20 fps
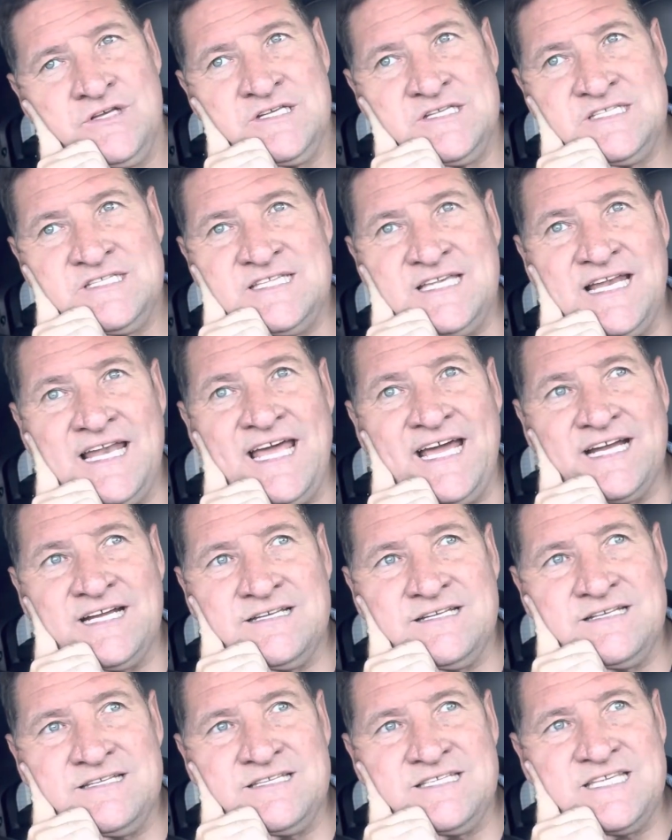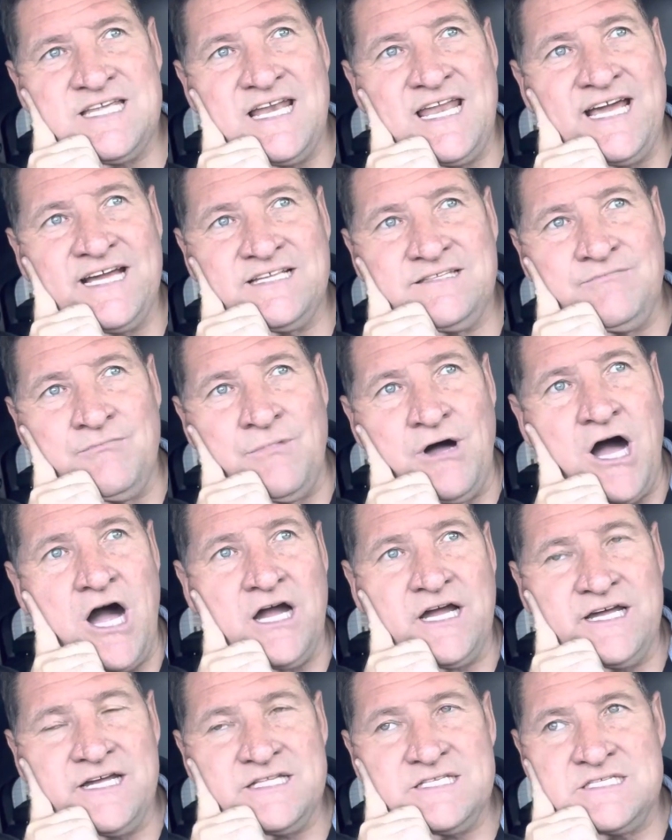select
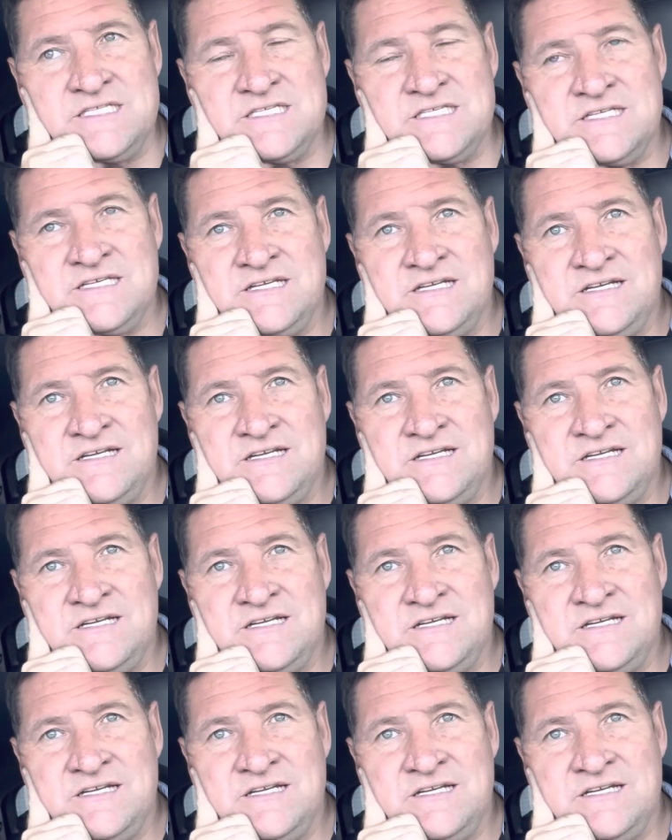markets.